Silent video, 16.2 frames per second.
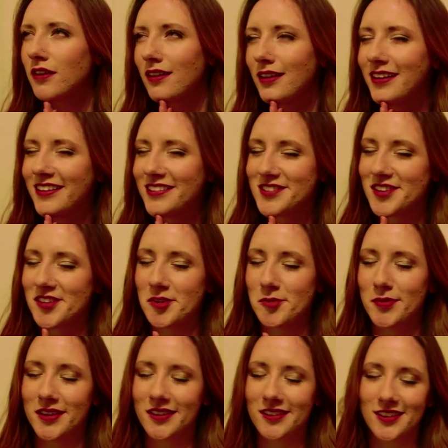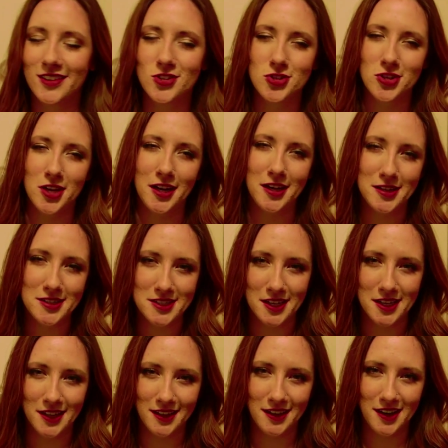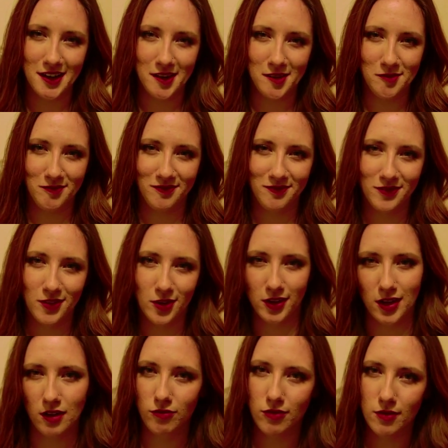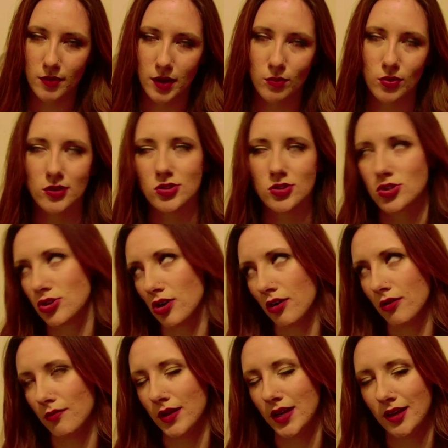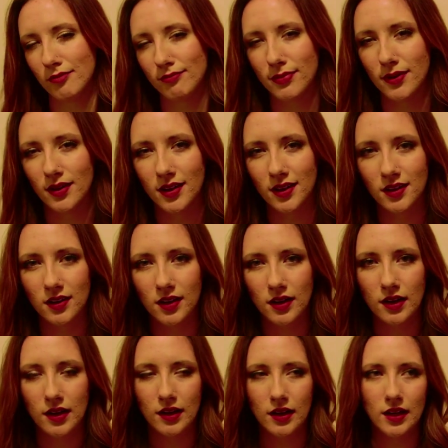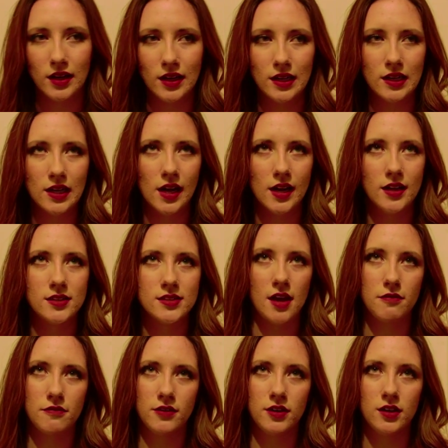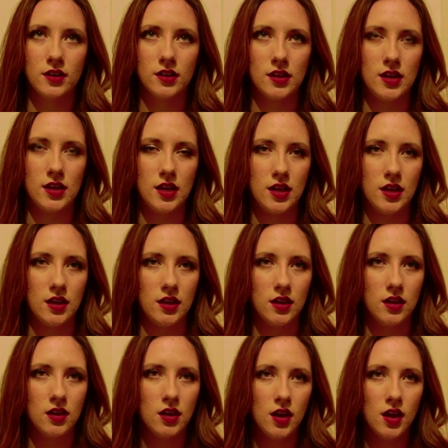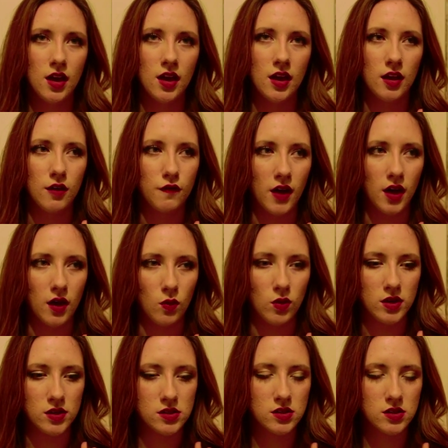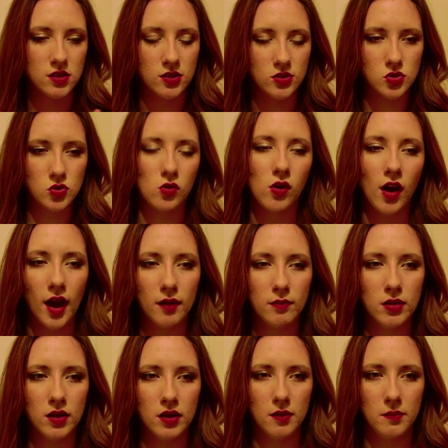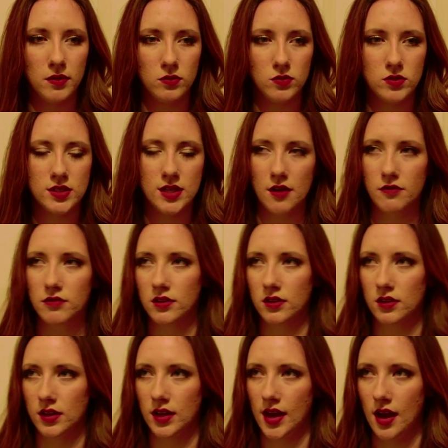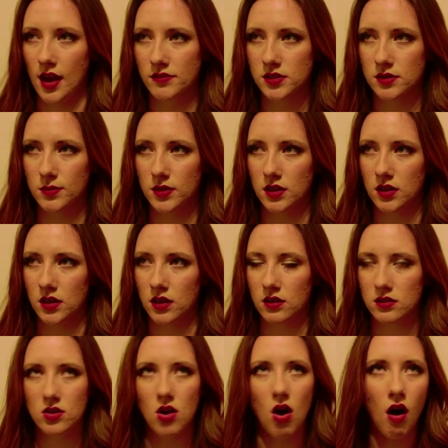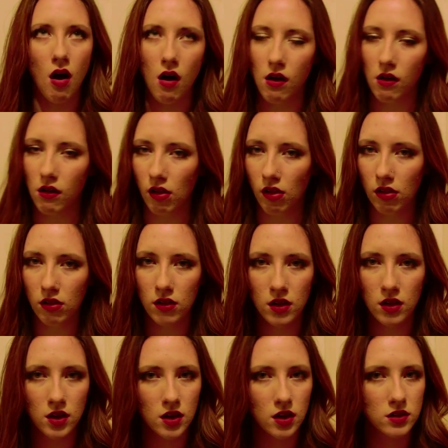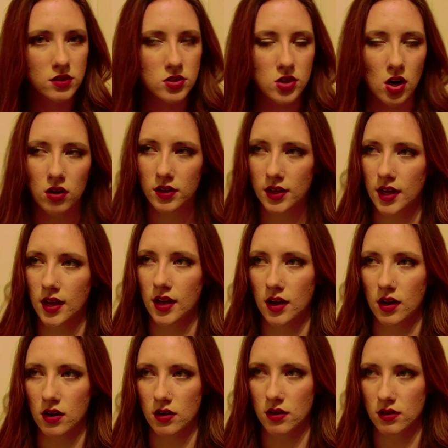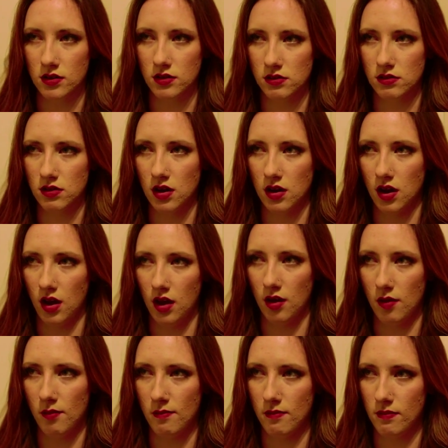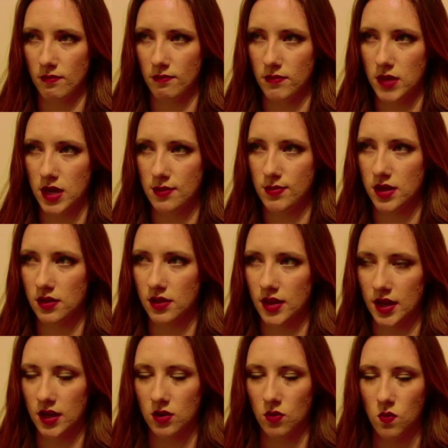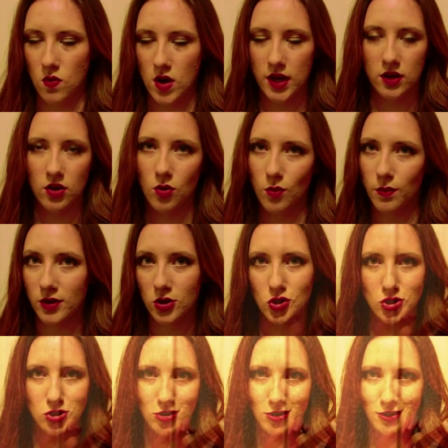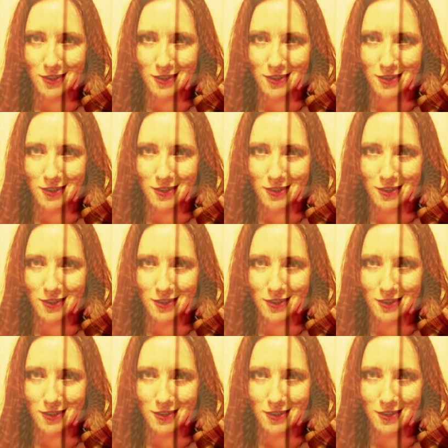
I feel like it's a little bit cliche to say that I'm looking for my Prince Charming, but I definitely, if I was to describe him, he'd definitely have to be tall, dark hair, maybe like a white open